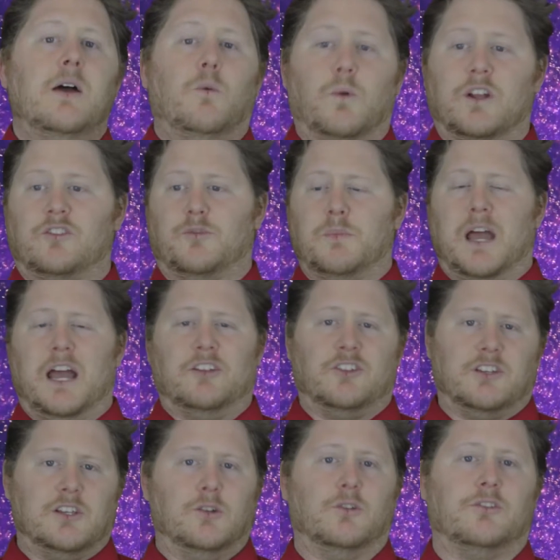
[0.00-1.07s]
which
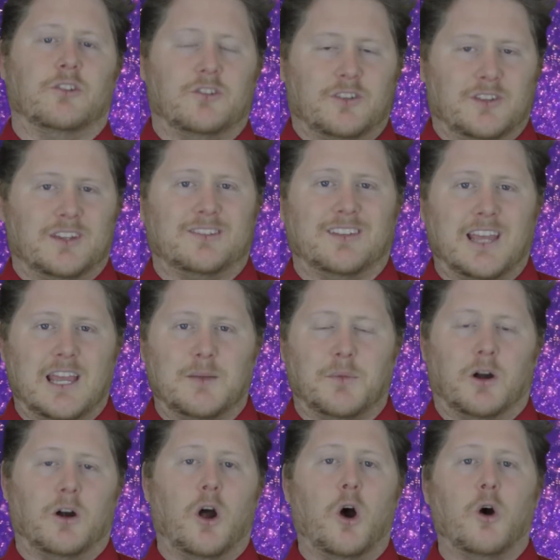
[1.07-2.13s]
magic users in this game
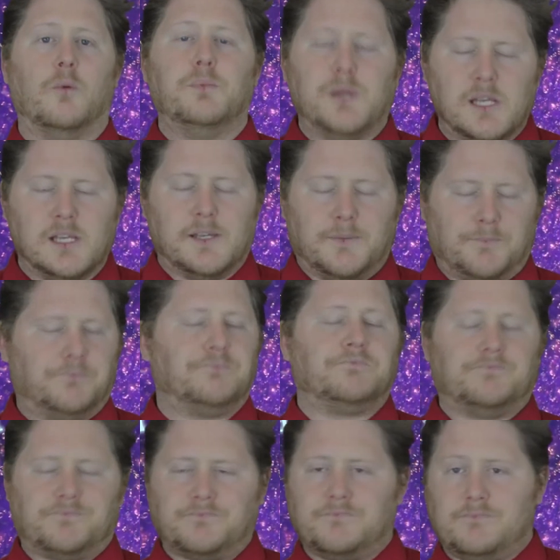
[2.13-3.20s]
are OP.
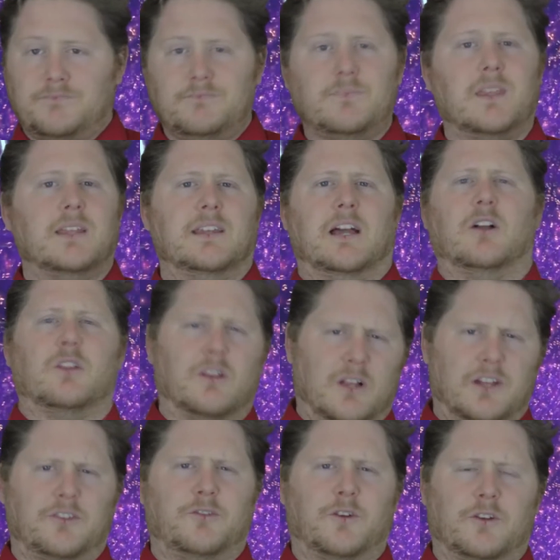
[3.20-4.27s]
Now,
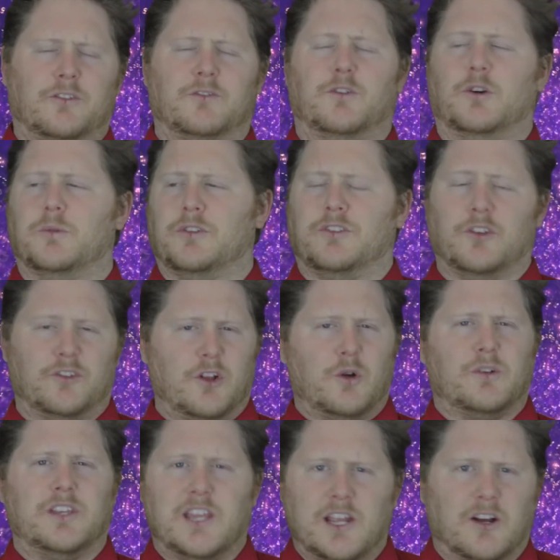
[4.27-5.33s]
let's first and foremost, there's no
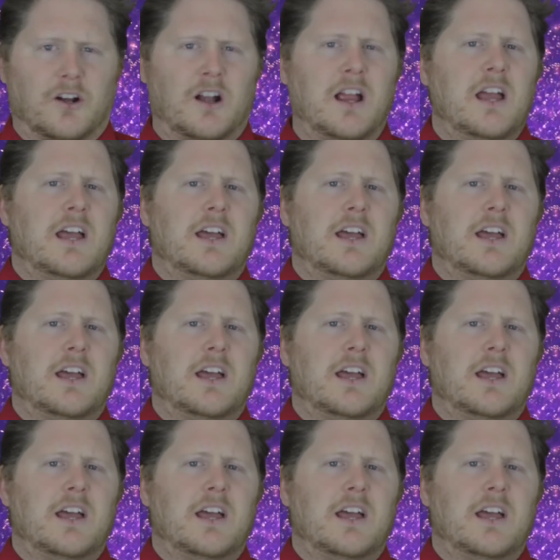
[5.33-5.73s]
gear.